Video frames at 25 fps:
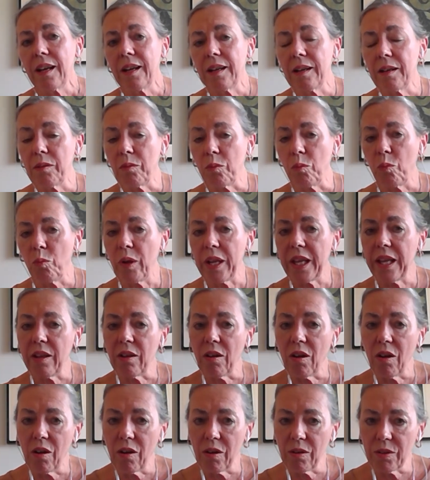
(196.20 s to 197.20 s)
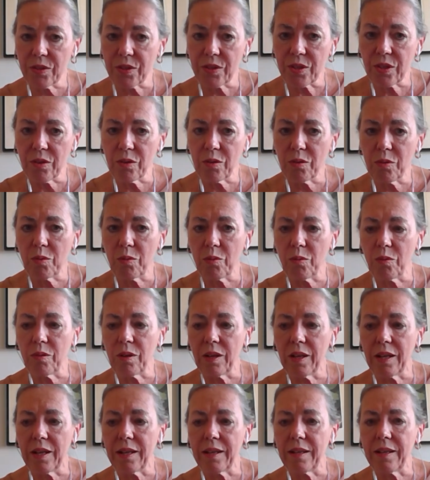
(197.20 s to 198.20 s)
Uh, we also
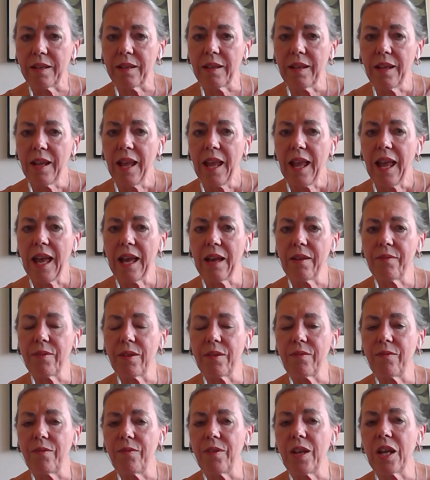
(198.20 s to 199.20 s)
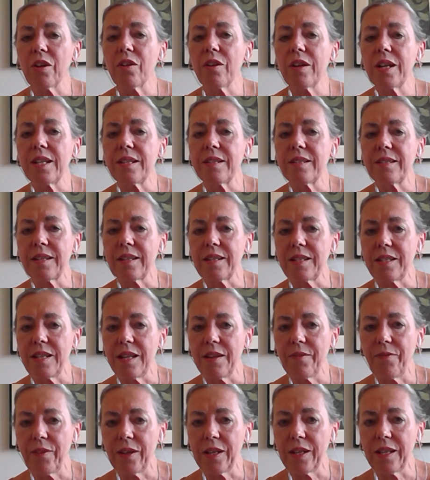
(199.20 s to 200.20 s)
uh, have a very
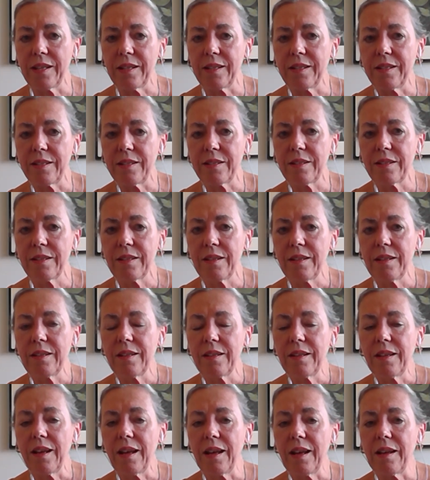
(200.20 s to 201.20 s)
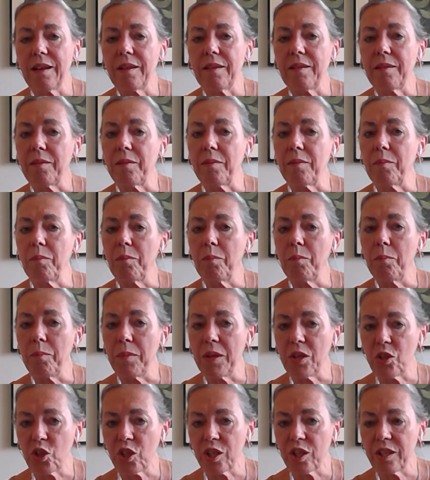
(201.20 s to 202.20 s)
significant uh,
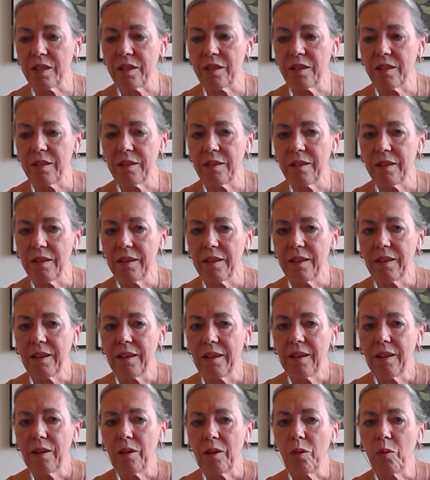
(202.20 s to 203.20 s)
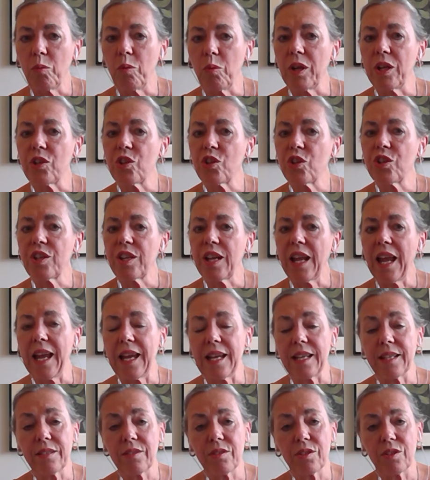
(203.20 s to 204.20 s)
mission, which
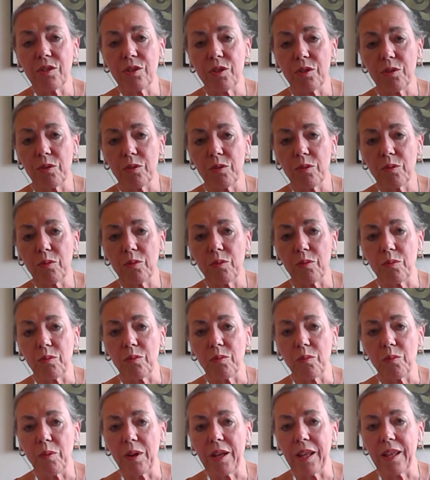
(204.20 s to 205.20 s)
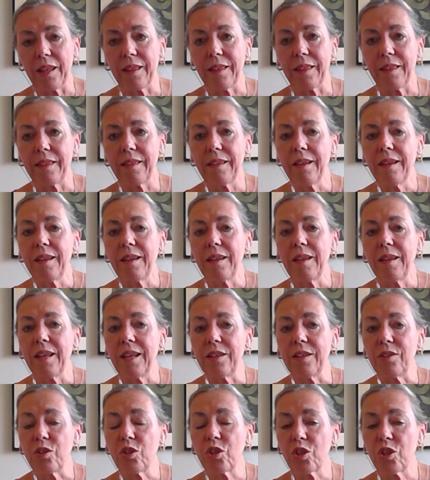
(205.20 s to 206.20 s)
has to do with
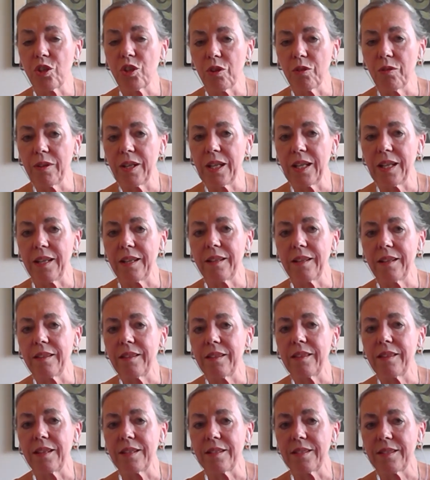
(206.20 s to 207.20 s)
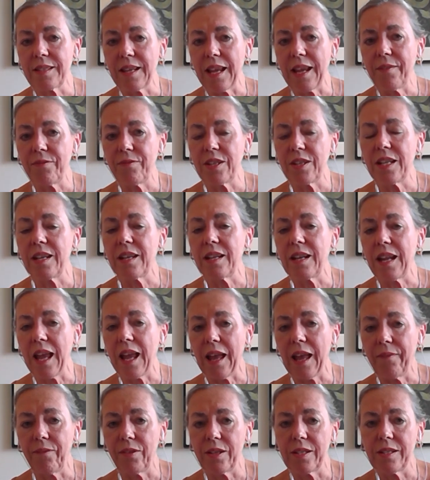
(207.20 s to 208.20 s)
ensuring the safety and
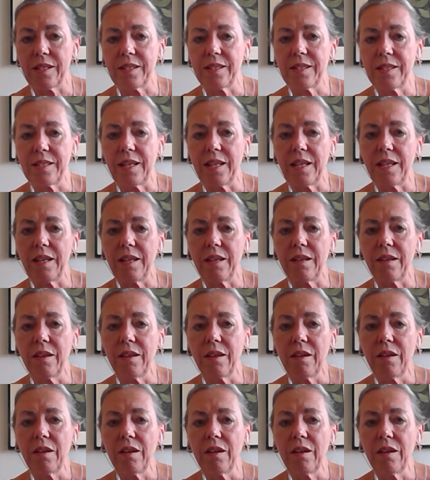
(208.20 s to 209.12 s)
efficacy